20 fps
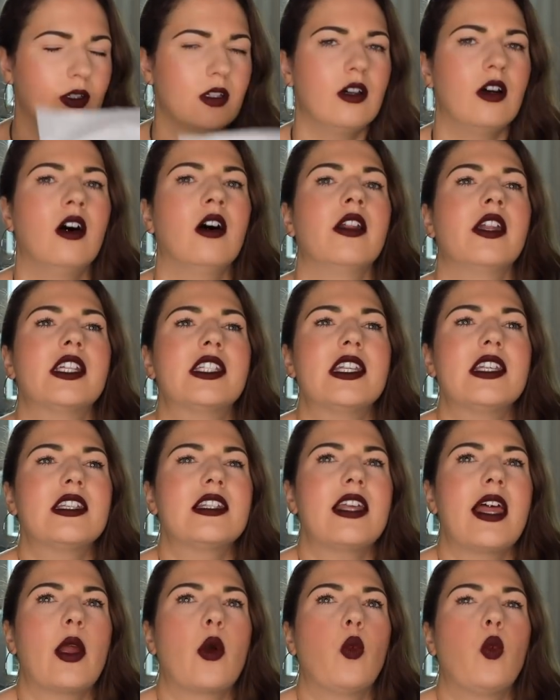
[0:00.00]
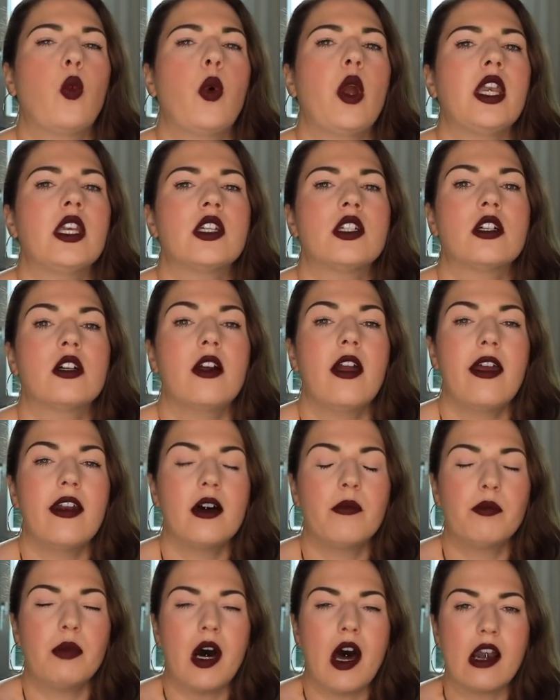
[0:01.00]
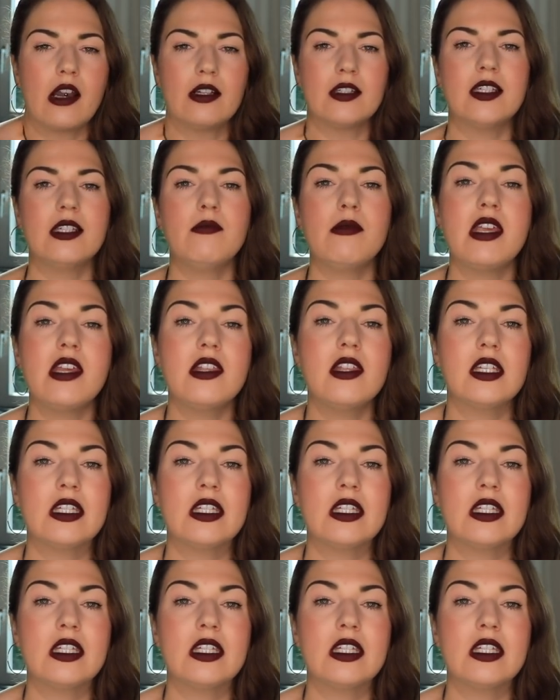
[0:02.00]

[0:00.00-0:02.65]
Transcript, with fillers: Oh, this is like winter in a bottle to me.